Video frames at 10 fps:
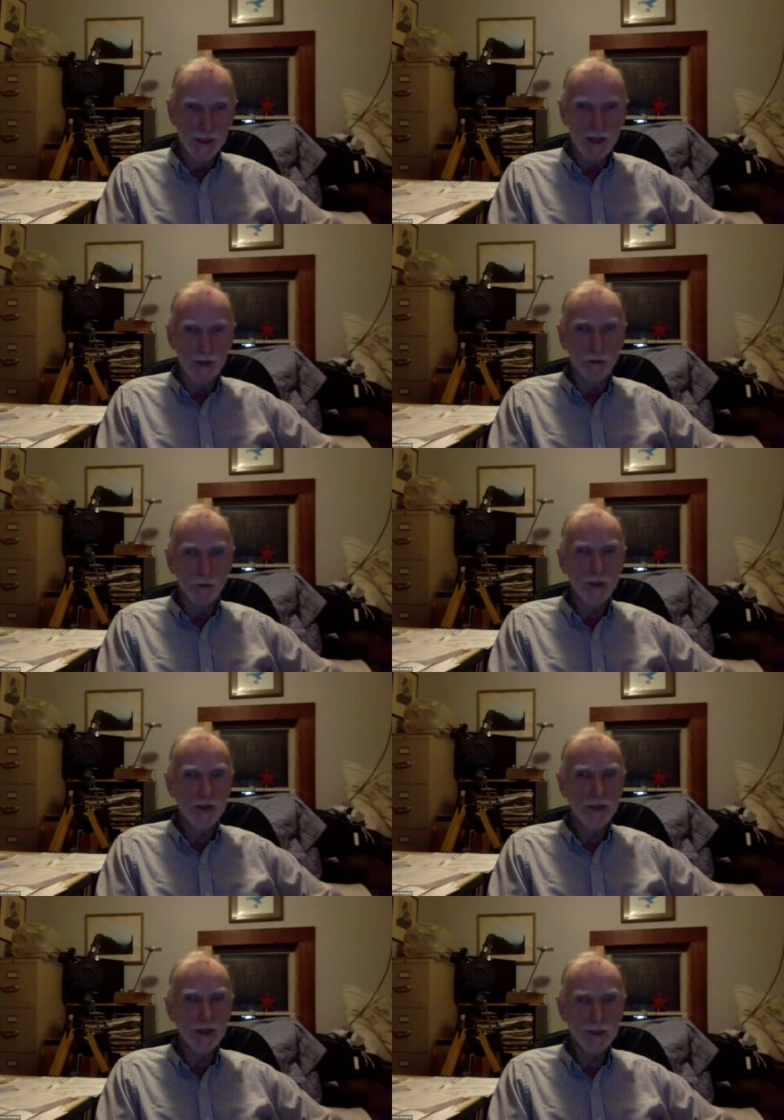You know, one of the
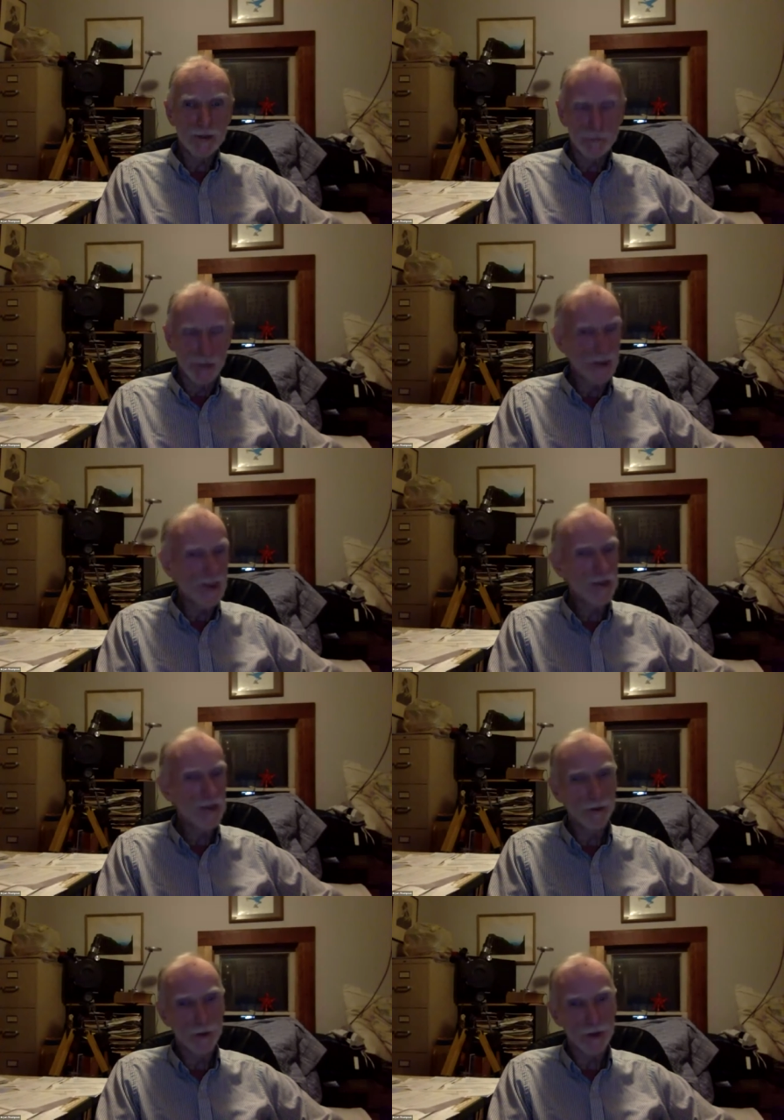things we need to
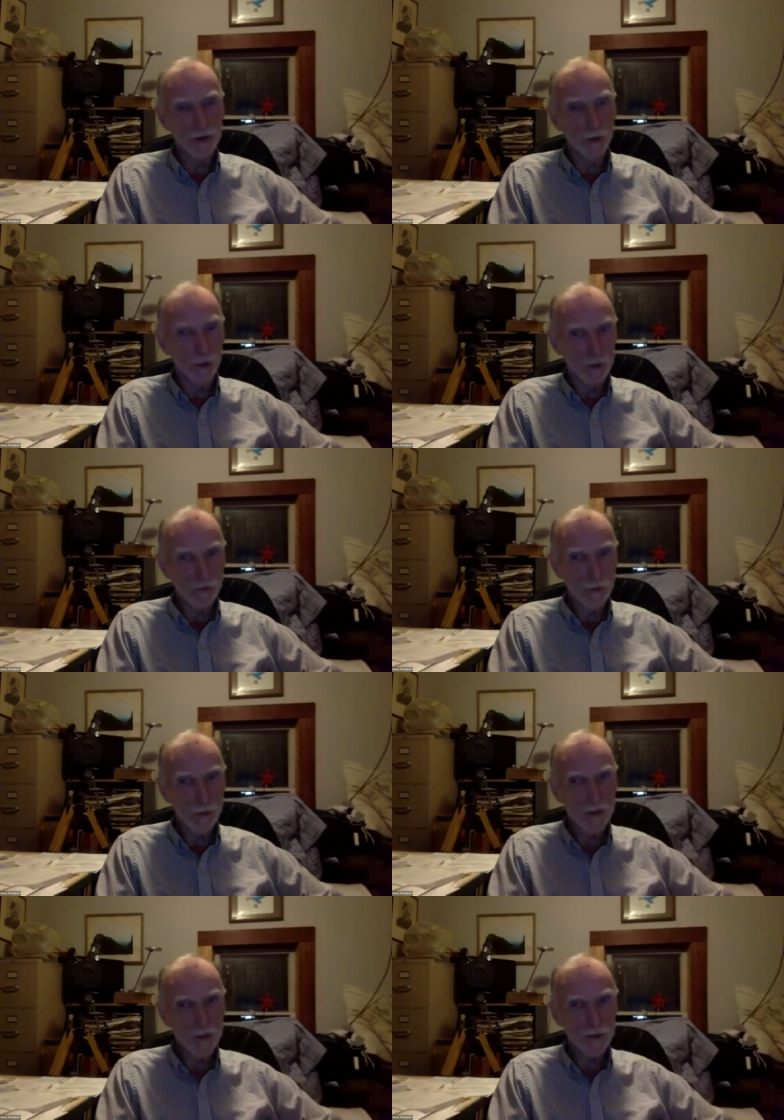do is learn from
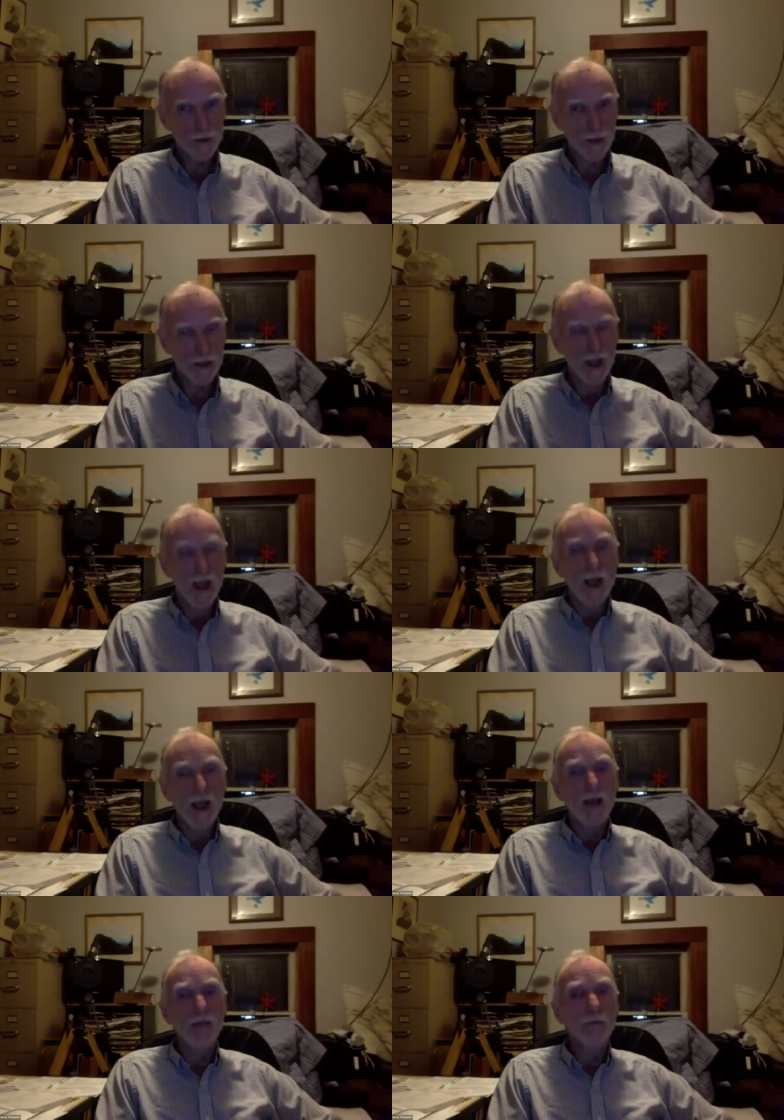history,
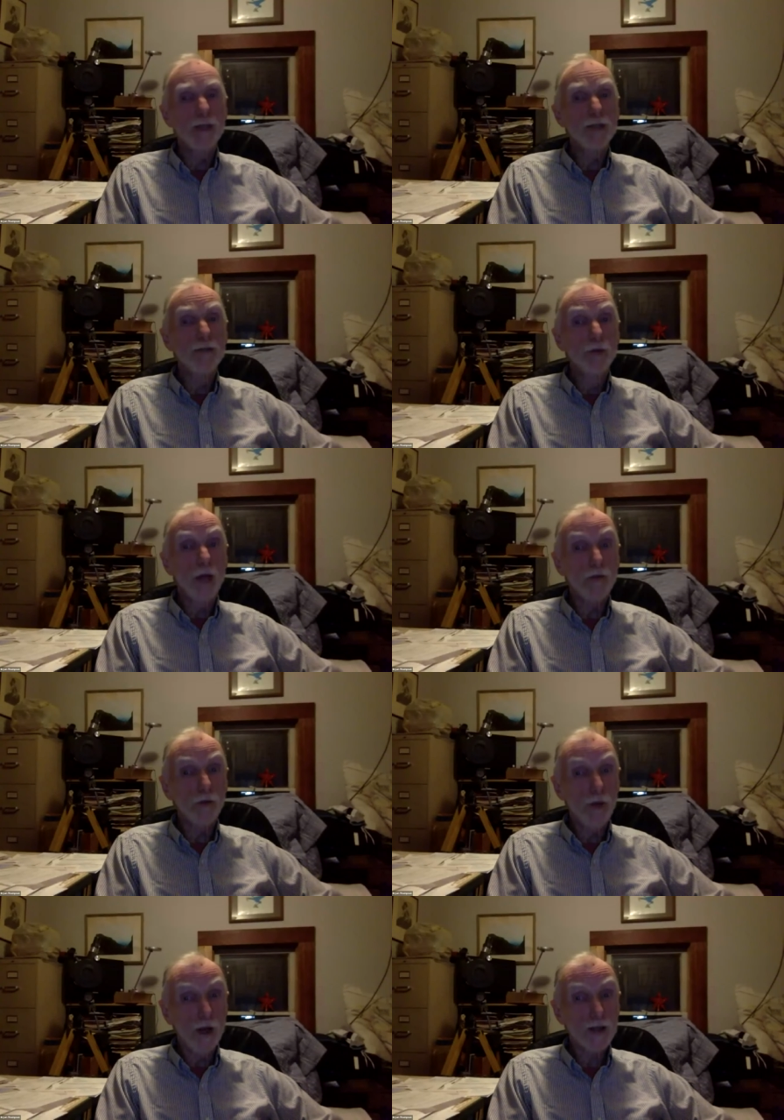and we have
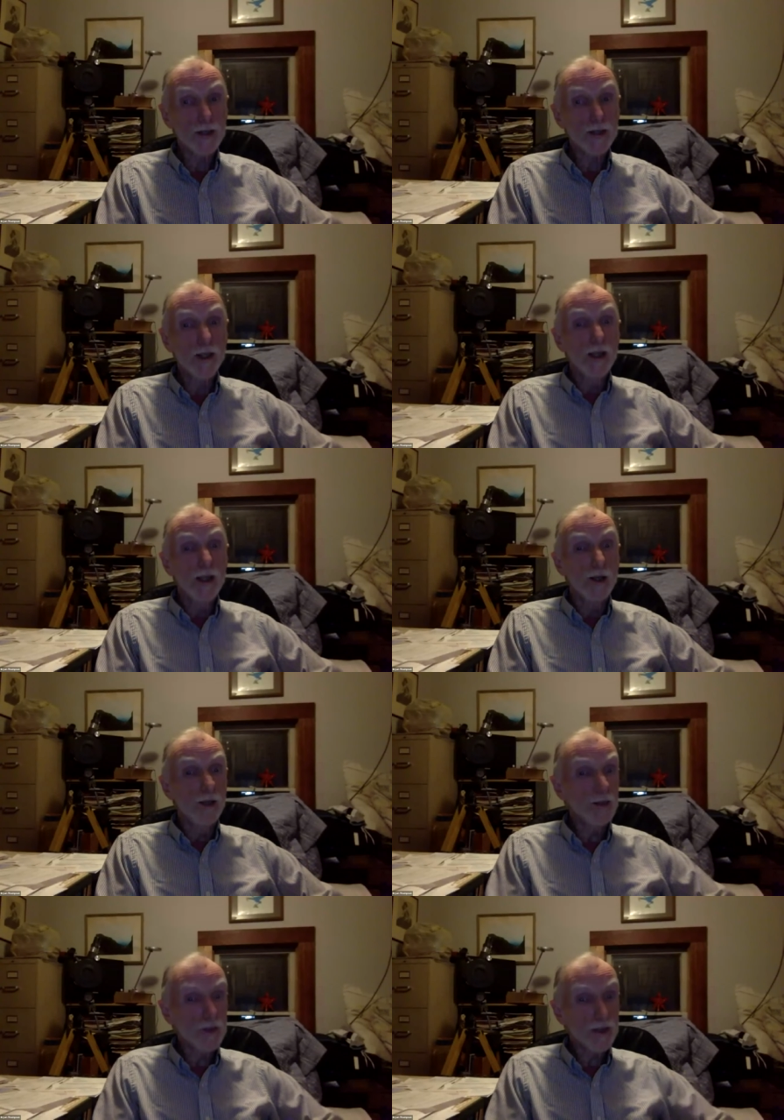lost an
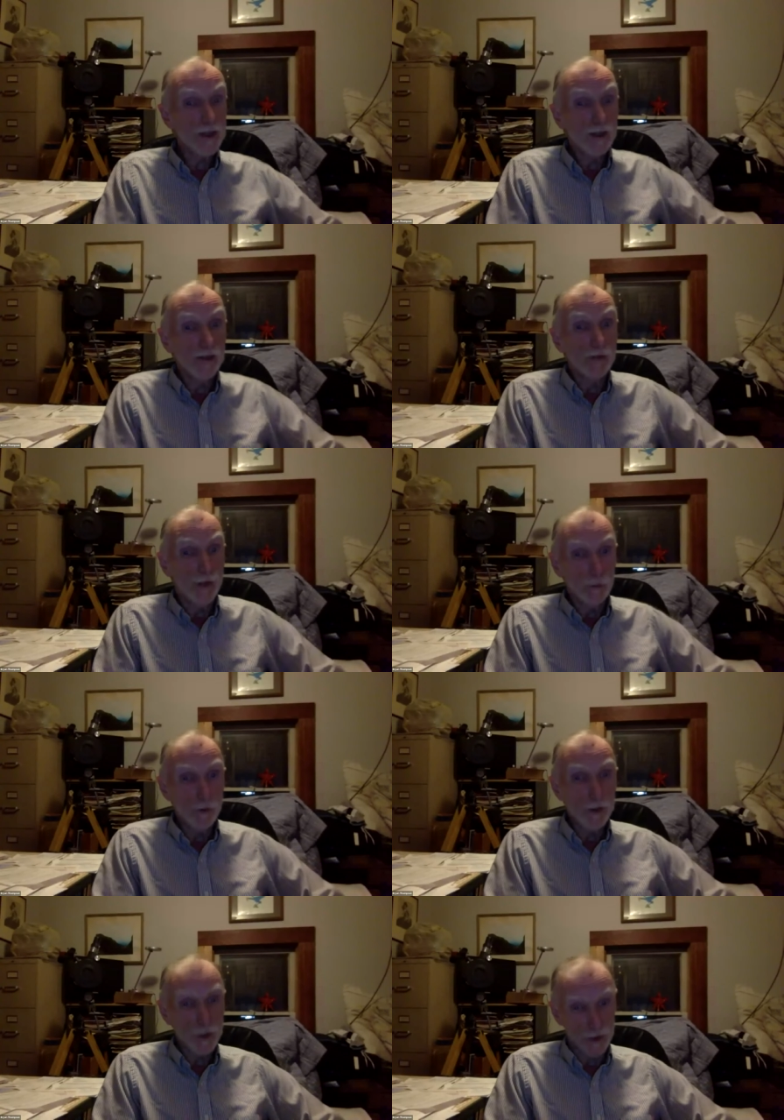understanding of our
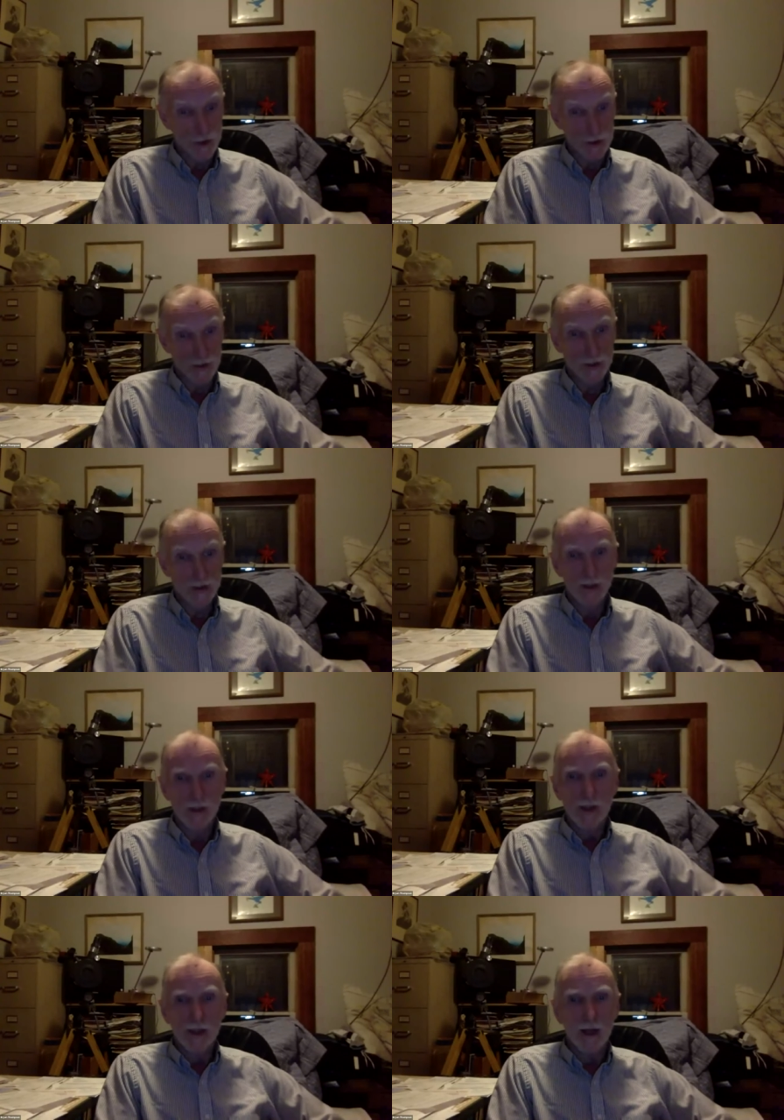richness.
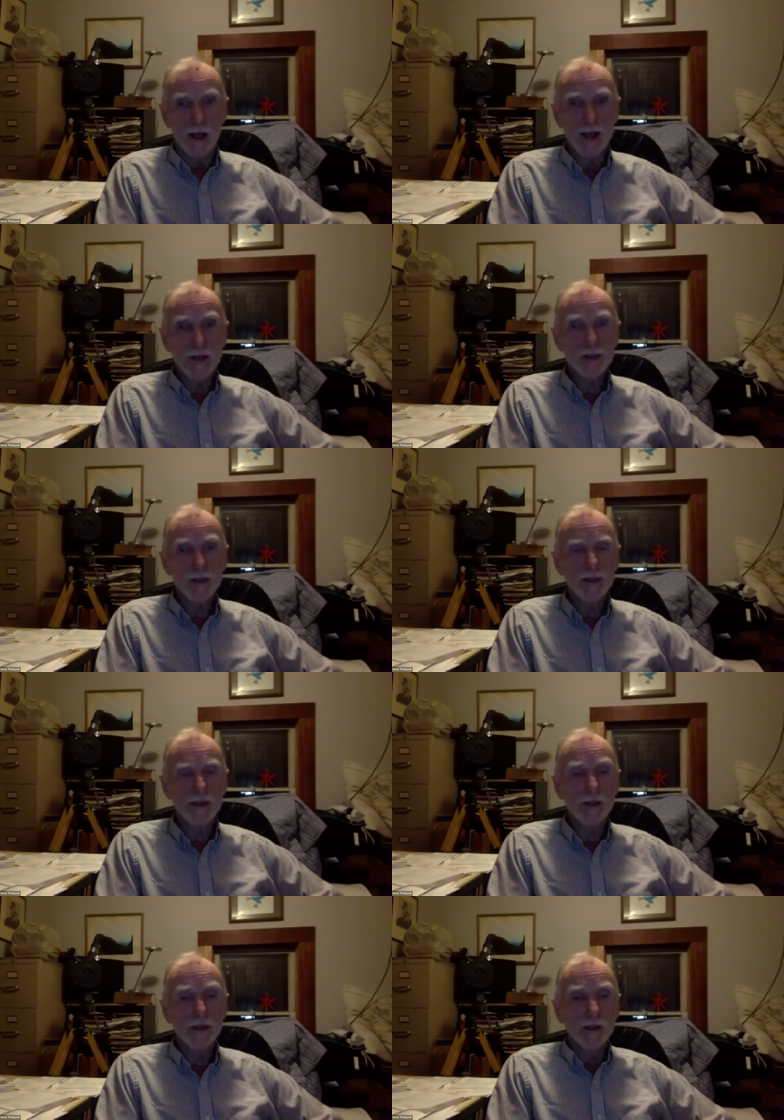And I just think,